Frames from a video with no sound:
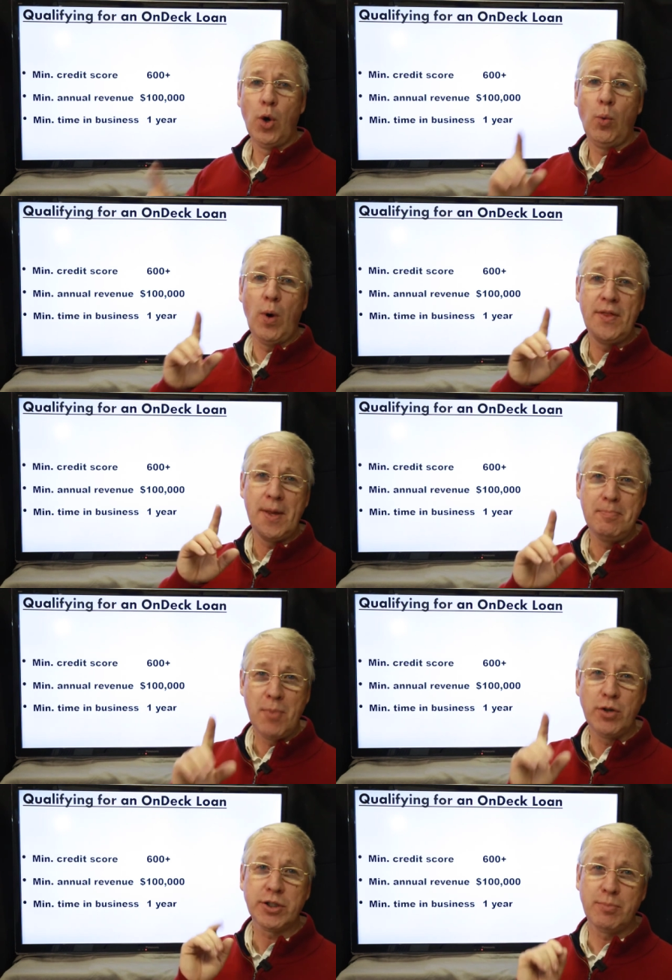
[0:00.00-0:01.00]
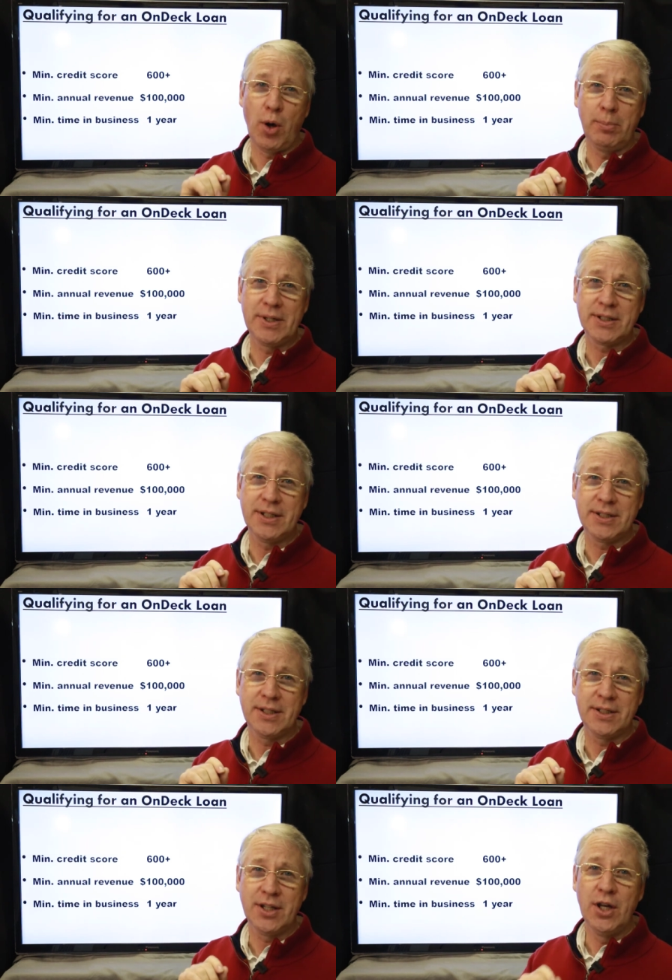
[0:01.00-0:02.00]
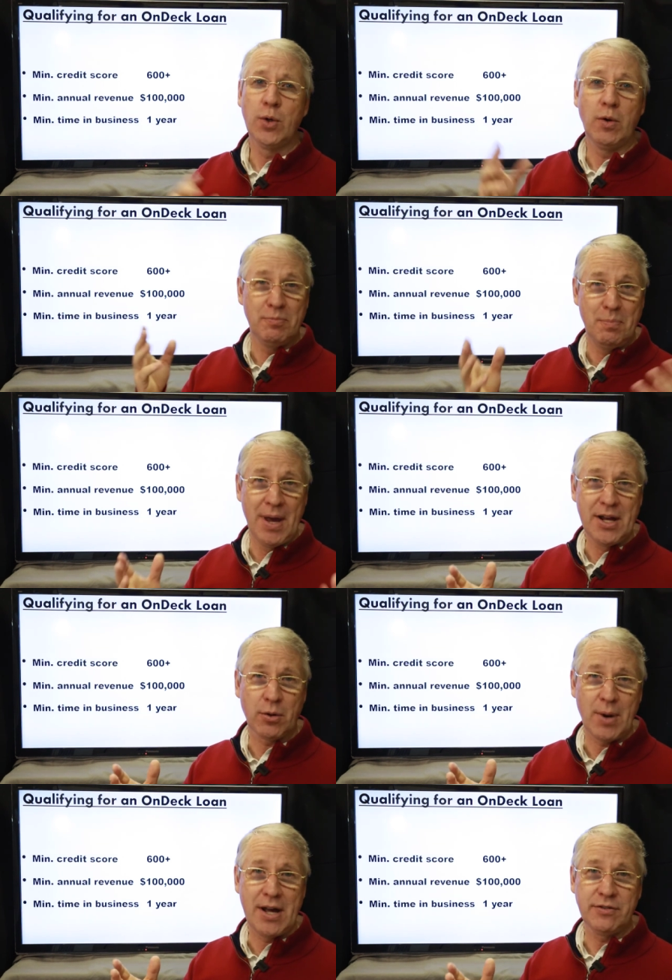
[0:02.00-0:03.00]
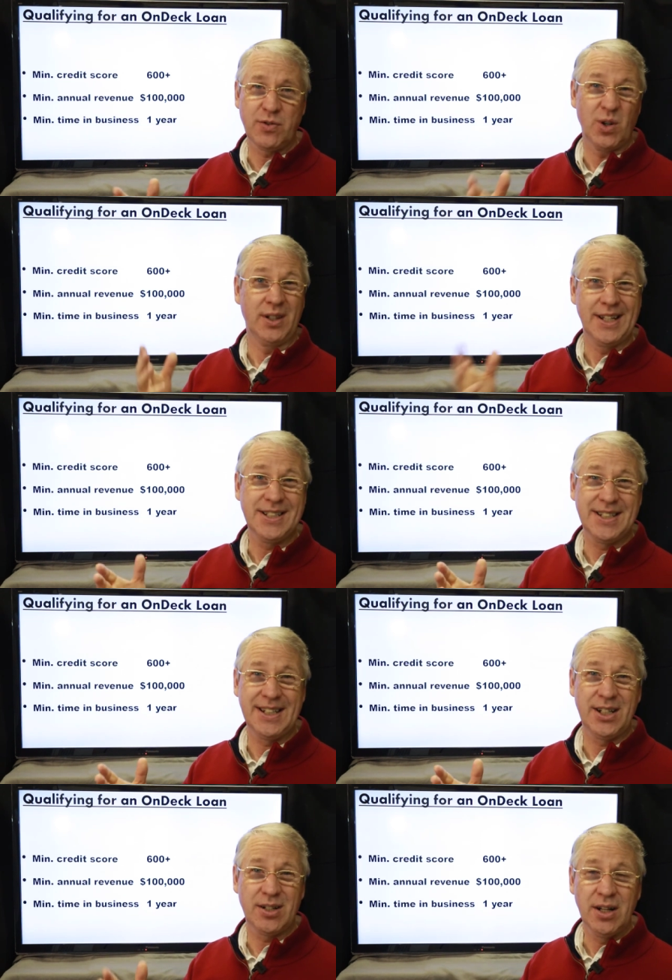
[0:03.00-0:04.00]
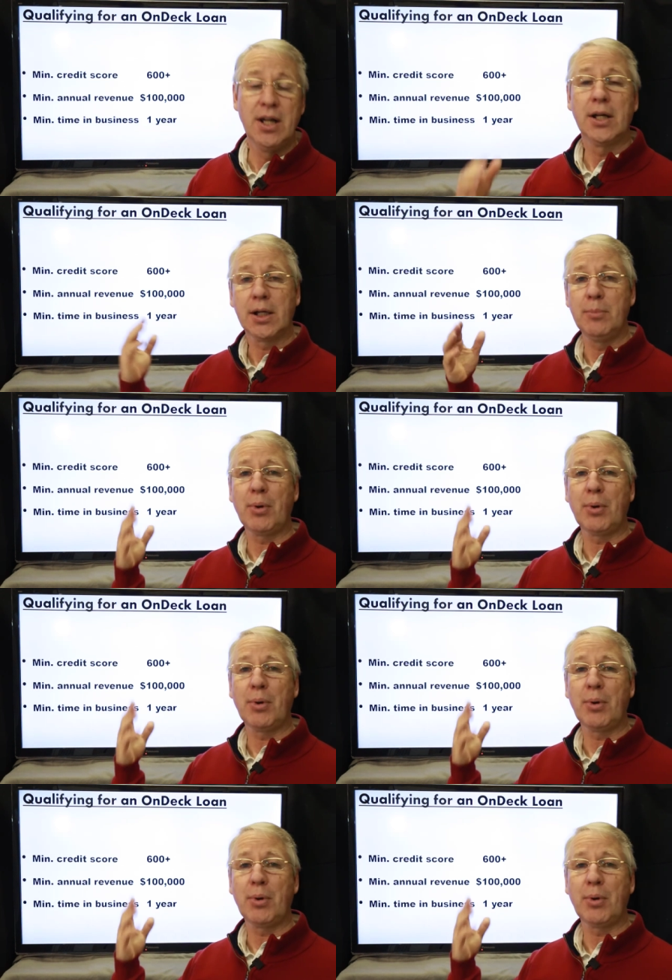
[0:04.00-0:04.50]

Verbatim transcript: one that most small businesses who have been around for at least a year can